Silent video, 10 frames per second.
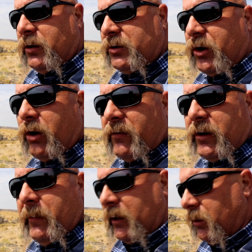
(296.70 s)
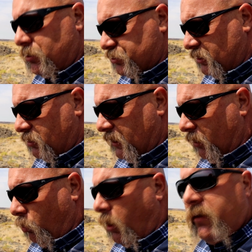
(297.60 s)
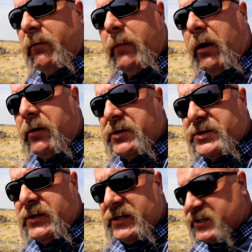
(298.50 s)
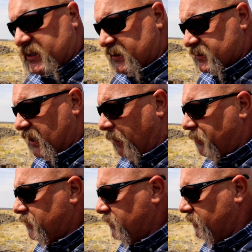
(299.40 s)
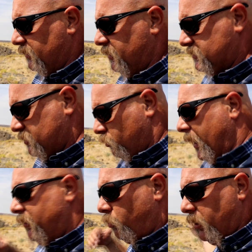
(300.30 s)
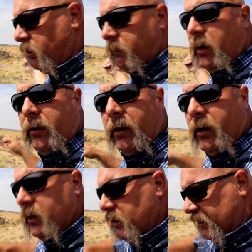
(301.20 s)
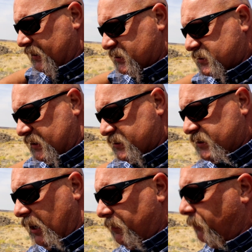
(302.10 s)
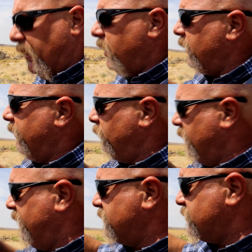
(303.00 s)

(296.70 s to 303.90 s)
and looked it over a little bit closer, and, and one of the motors is seized up, and the, it's the right rear motor is seized up, and apparently when it hit